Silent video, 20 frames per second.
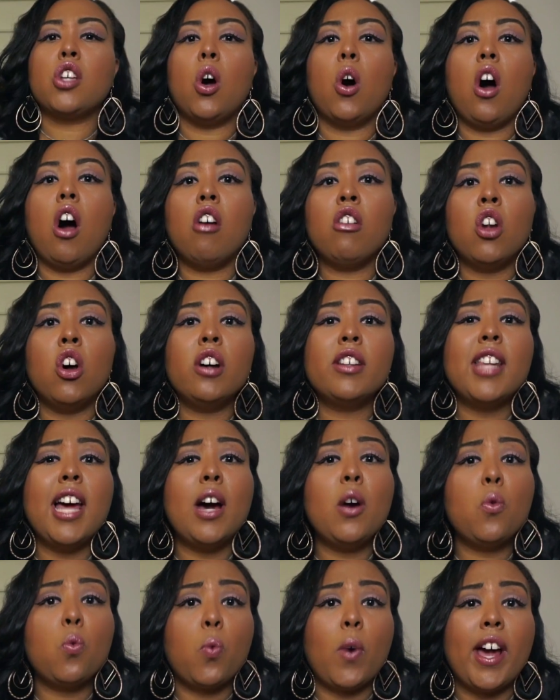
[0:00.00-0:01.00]
So along
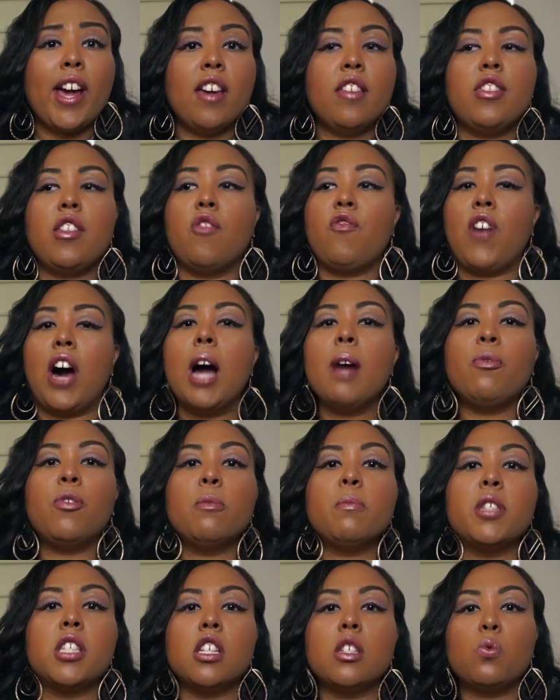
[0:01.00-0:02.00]
that way, the vibe
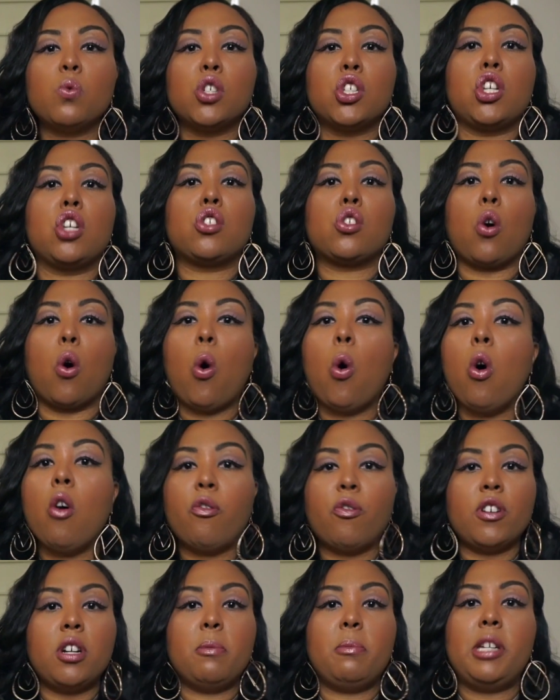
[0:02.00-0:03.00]
from Sis was just
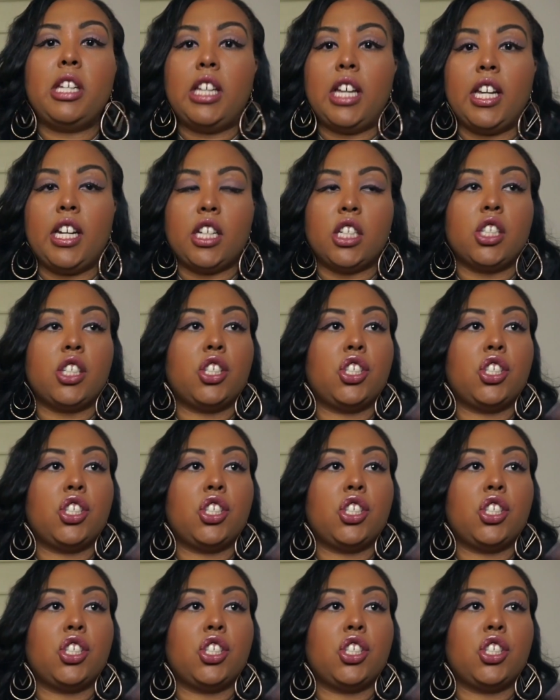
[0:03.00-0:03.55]
off from the beginning.